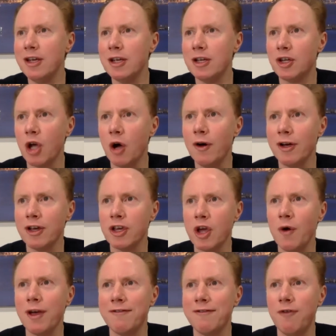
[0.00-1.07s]

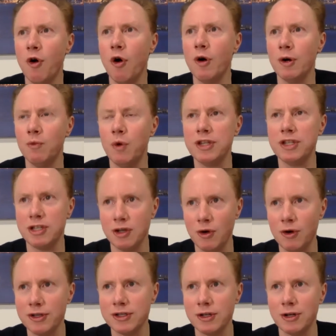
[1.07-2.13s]
Going forward, what's
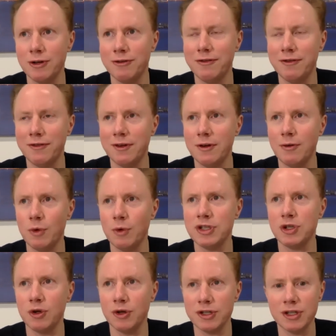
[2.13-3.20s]
your sort of
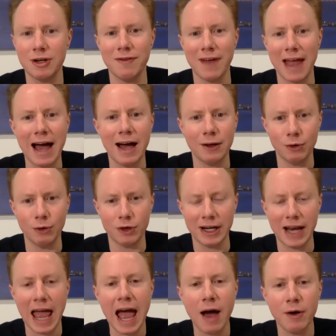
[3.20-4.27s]
outlook, and
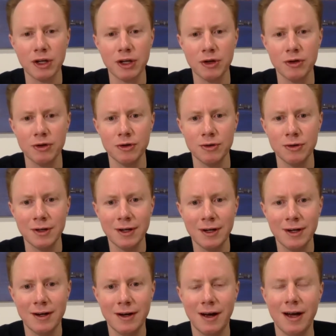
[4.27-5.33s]
how are you
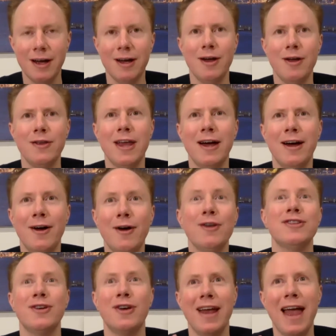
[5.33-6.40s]
now?
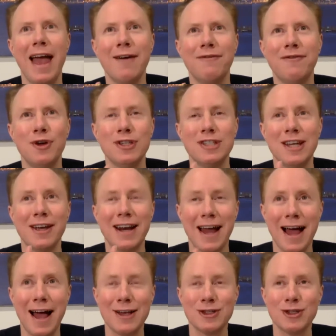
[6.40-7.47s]
Sorry, firstly, I'm going to
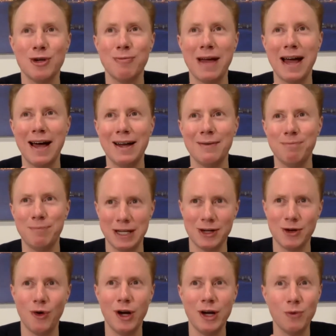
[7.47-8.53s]
ask you about
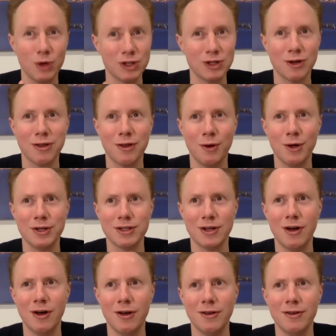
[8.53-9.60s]
Bitcoin. What's your thoughts
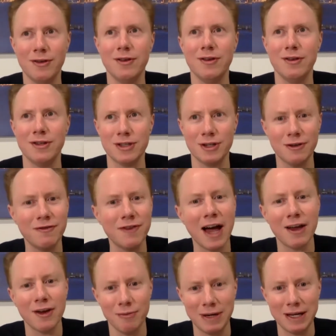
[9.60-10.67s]
on the sort of
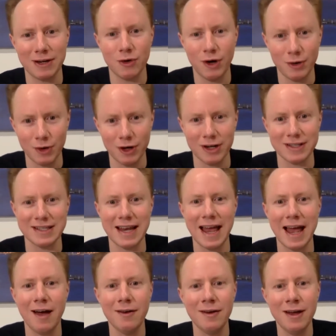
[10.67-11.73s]
value of Bitcoin where it's
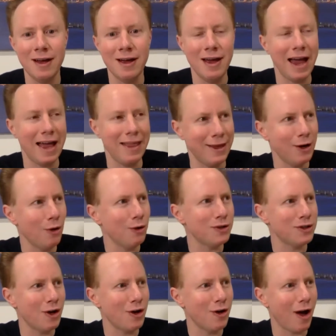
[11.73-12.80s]
now? And then
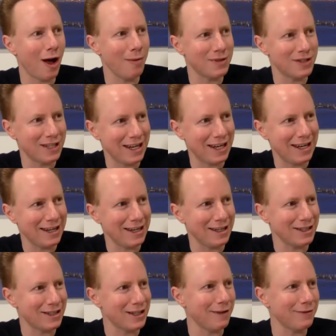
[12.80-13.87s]
also I'm seeing
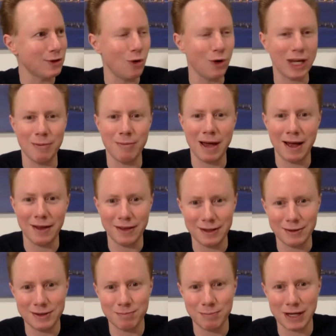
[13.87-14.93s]
stuff talking about
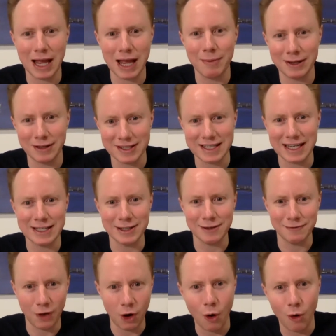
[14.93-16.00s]
it's becoming the
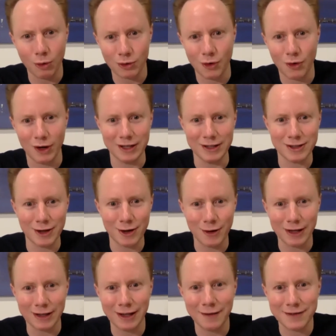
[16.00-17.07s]
season for altcoins. So
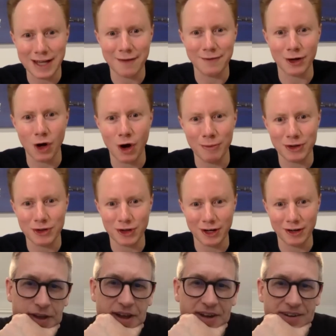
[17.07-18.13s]
I'd love to have your
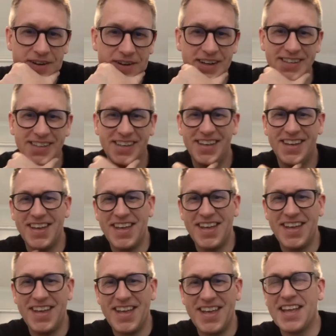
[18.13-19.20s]
commentary Right.
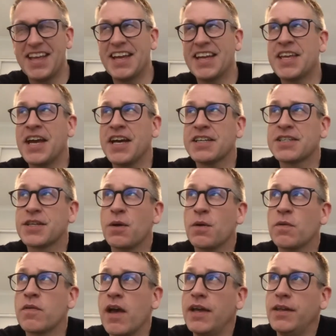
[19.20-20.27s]
Yeah, so
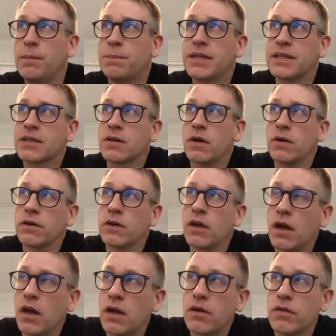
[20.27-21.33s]
we had a Bitcoin.
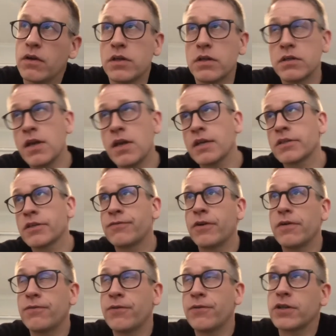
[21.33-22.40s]
So
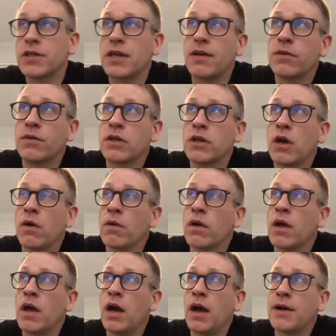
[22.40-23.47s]
firstly,
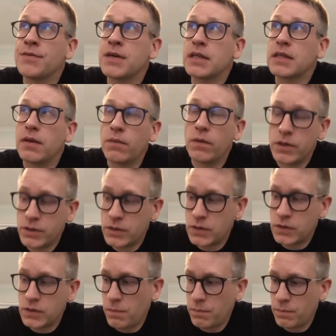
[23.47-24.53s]
I think there were
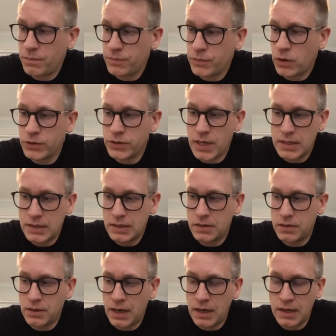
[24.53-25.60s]
some consensus,
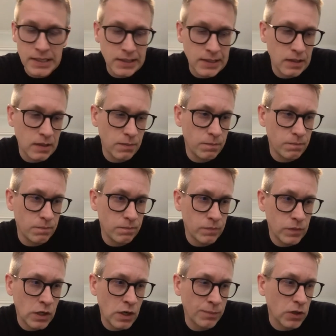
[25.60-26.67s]
at least in the
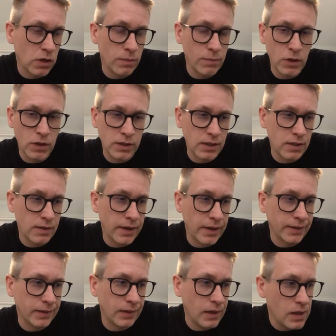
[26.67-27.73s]
crypto community,
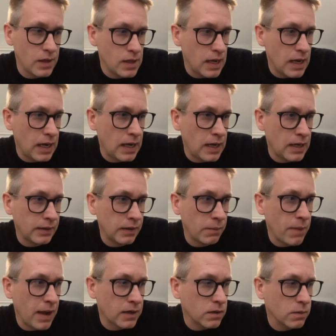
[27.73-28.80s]
that the
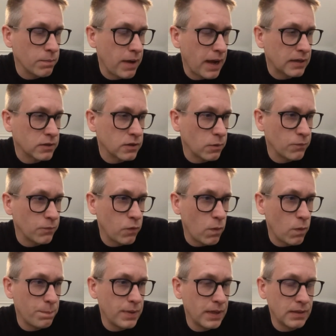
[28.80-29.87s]
macro backdrop for
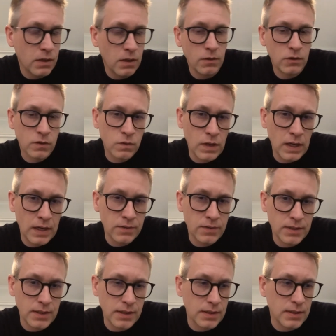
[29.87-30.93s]
Bitcoin looked really
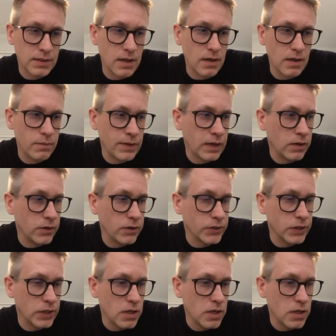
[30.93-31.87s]
interesting this year, because